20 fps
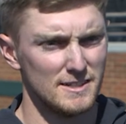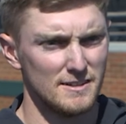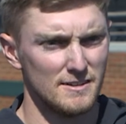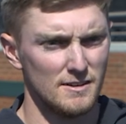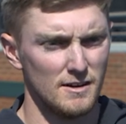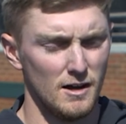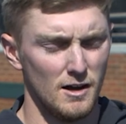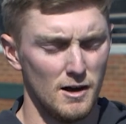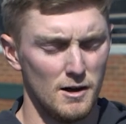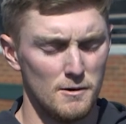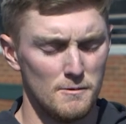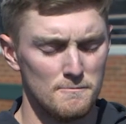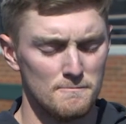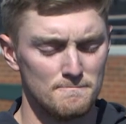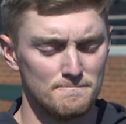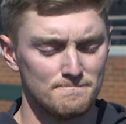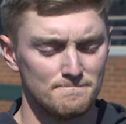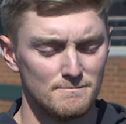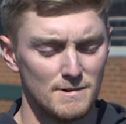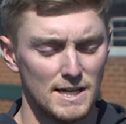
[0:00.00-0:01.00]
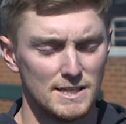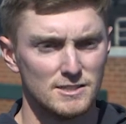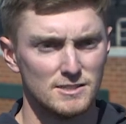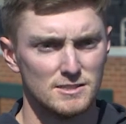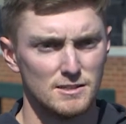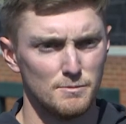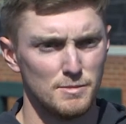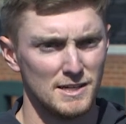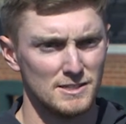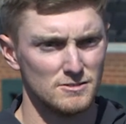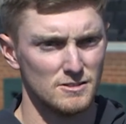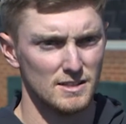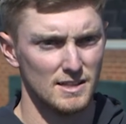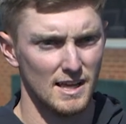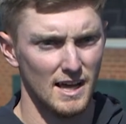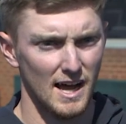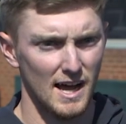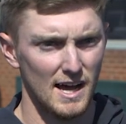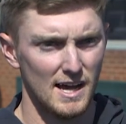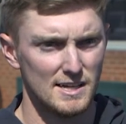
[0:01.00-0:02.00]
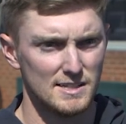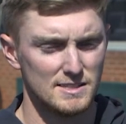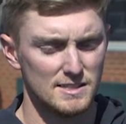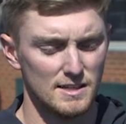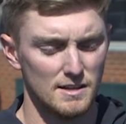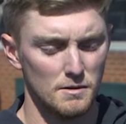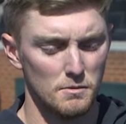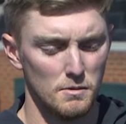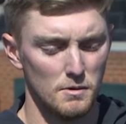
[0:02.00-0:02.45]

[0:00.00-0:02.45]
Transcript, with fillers: It, um, it just depends on the guys.